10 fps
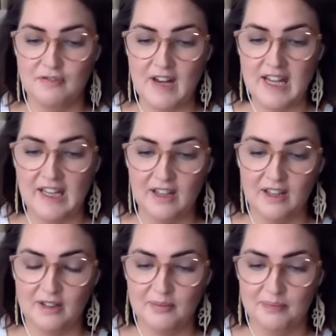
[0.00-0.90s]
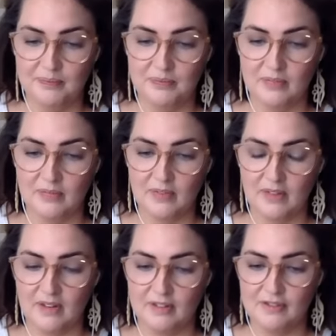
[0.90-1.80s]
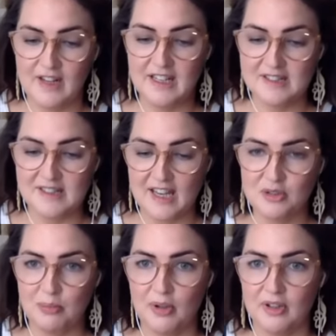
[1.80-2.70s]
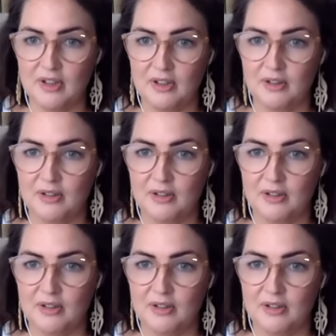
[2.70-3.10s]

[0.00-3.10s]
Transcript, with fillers: filling a filling a sketchbook